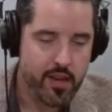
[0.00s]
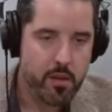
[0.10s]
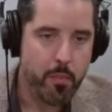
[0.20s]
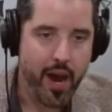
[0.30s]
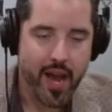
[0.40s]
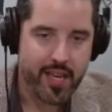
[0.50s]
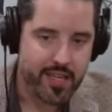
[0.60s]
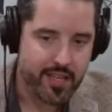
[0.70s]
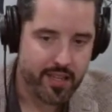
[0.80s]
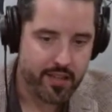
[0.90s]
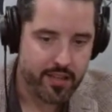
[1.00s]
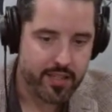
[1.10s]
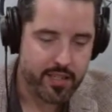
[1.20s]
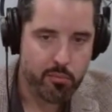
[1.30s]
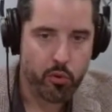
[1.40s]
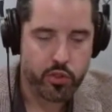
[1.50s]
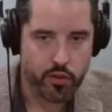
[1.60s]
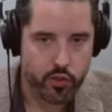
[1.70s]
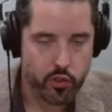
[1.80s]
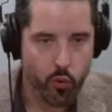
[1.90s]
behind the symbols in the
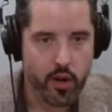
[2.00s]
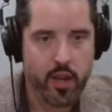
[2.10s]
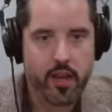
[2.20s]
story.